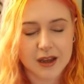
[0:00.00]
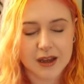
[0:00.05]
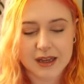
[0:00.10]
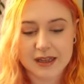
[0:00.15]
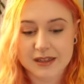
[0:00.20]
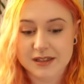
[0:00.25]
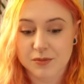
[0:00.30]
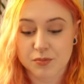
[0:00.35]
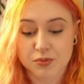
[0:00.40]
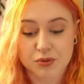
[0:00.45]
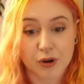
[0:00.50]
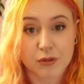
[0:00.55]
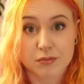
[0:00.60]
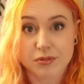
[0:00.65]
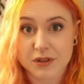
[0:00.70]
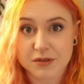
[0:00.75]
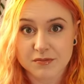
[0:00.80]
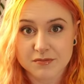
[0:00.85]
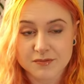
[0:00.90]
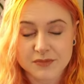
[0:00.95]
It's a
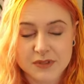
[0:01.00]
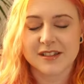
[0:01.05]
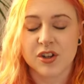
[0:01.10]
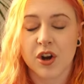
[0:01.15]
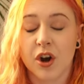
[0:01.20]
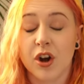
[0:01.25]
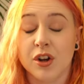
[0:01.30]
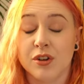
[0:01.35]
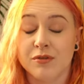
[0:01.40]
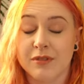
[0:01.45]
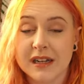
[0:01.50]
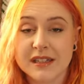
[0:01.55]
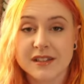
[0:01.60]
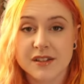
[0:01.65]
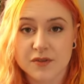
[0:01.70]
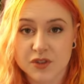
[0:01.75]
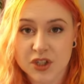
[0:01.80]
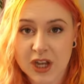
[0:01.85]
problem. He's not aggressive